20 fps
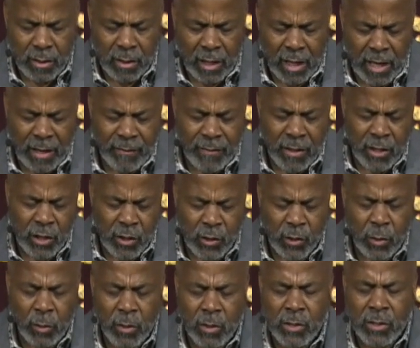even the
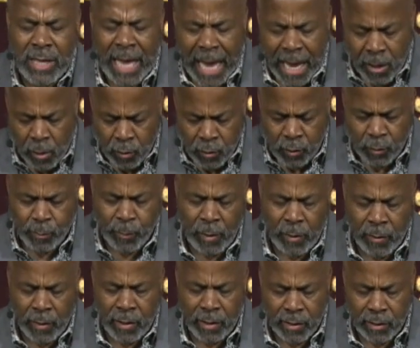suicidal
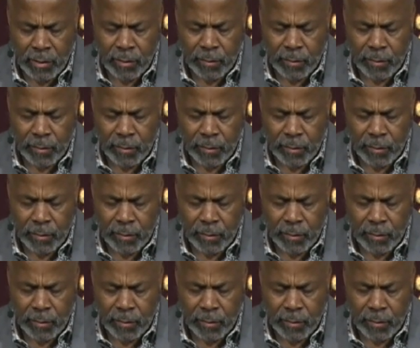spirit,